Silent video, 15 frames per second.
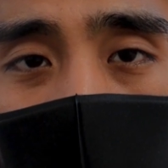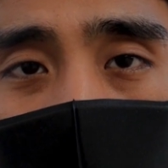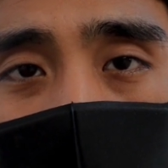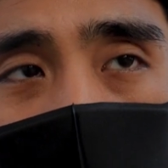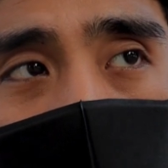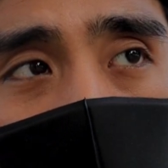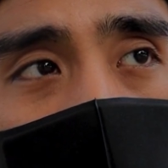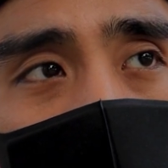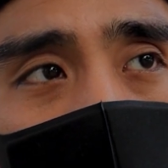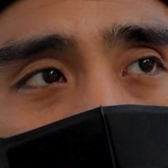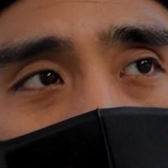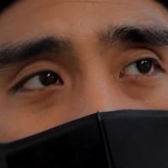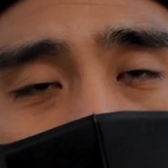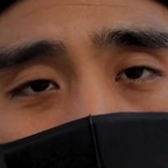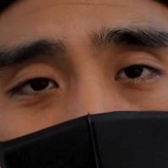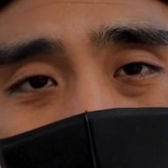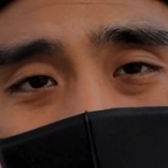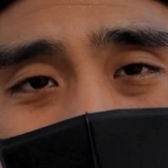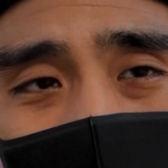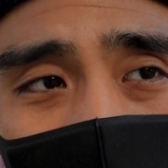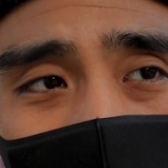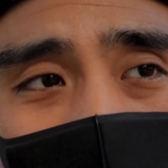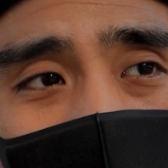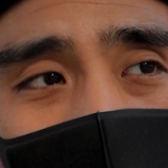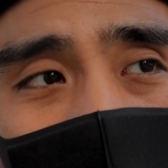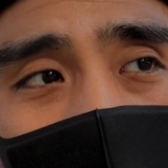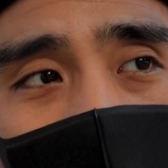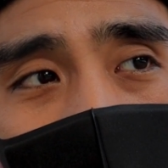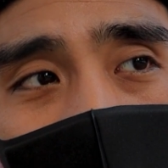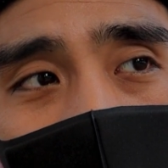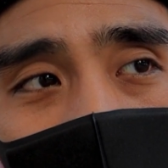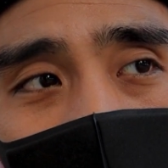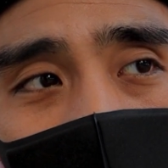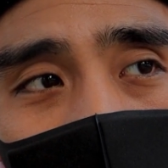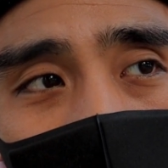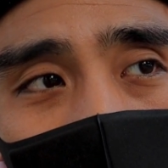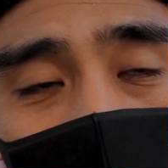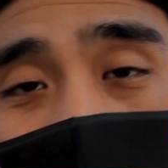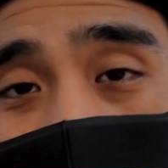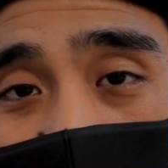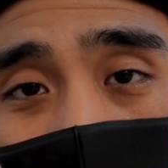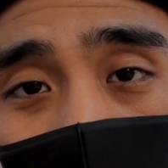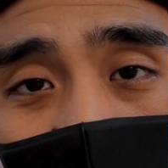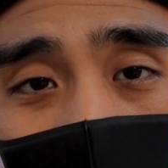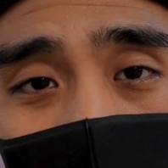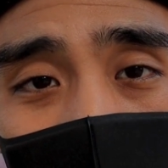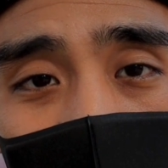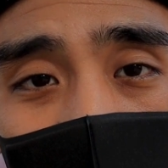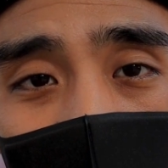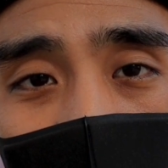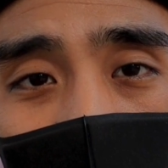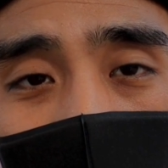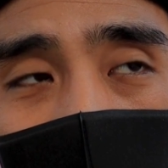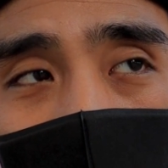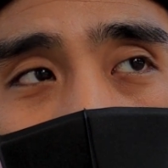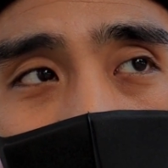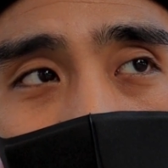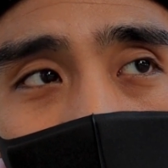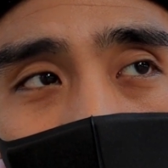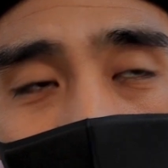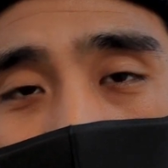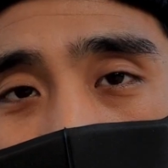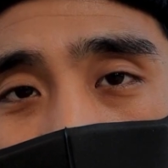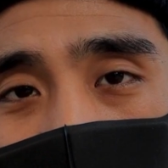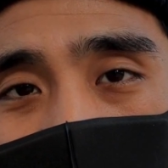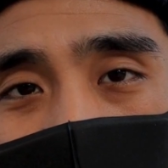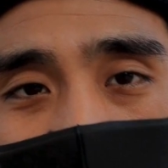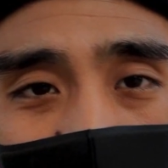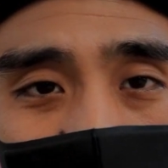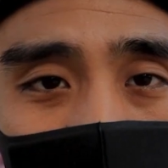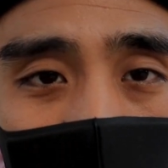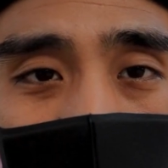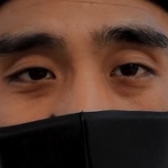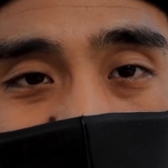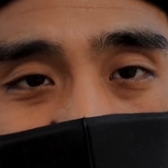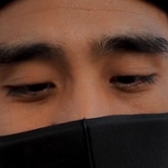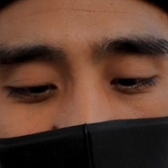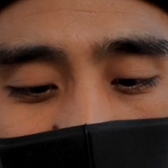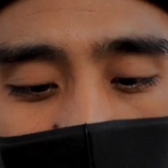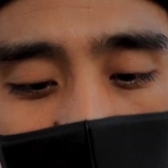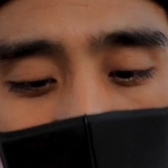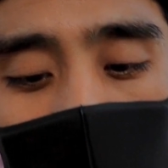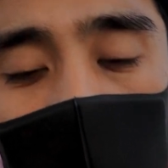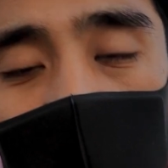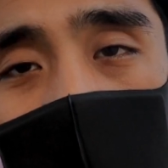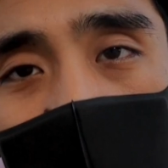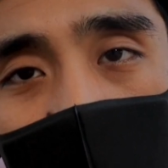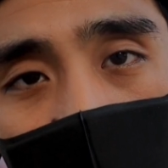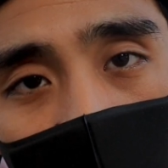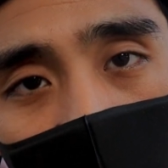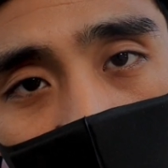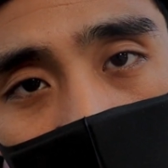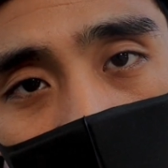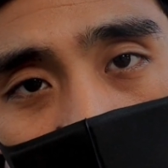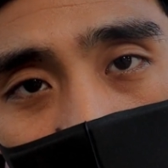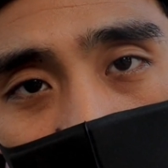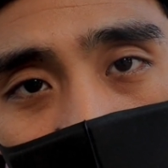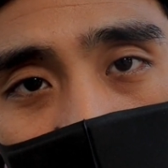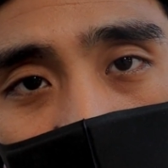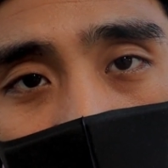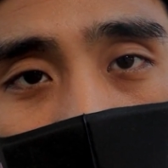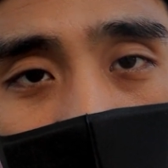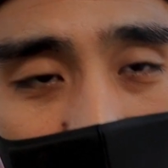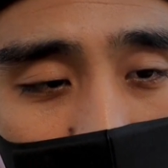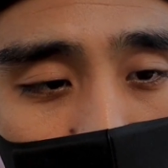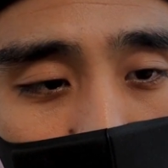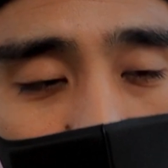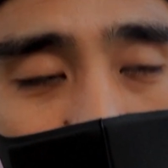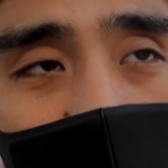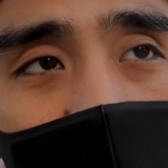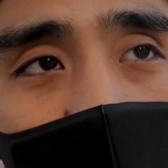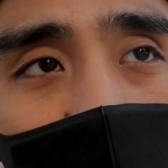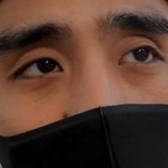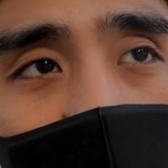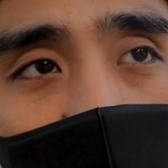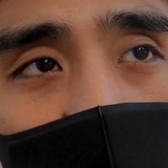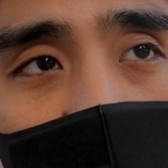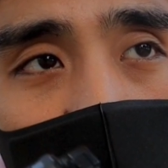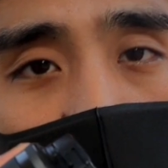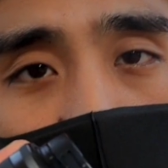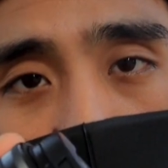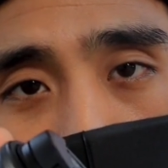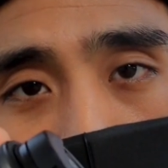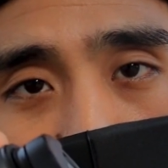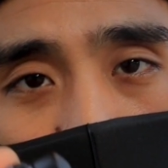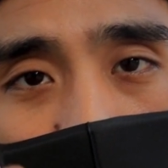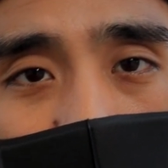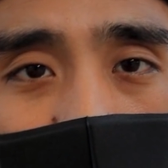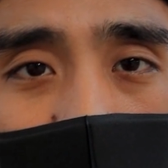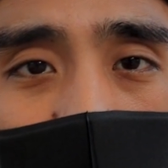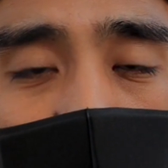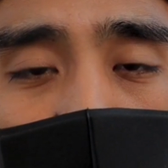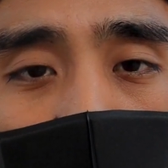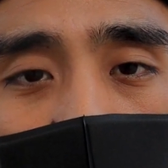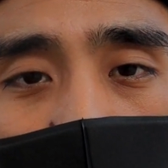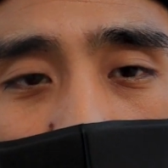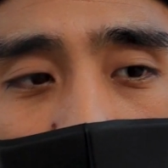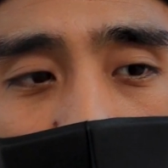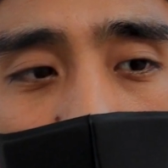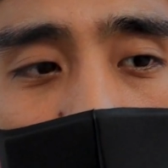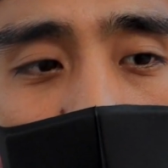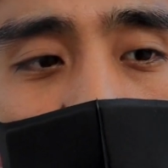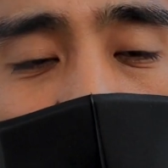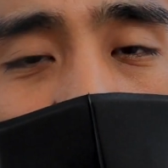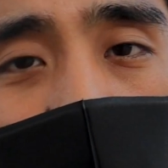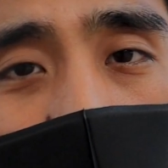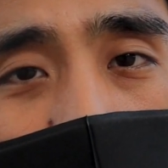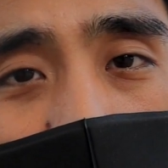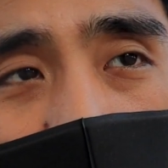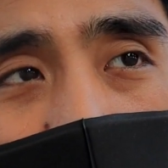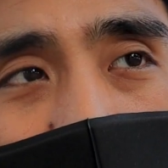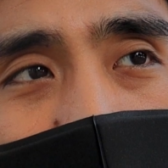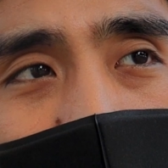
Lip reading: of the pictures that you see that you have seen on my earlier stage on Instagram were taken from this bad boy. I use this lens to take a street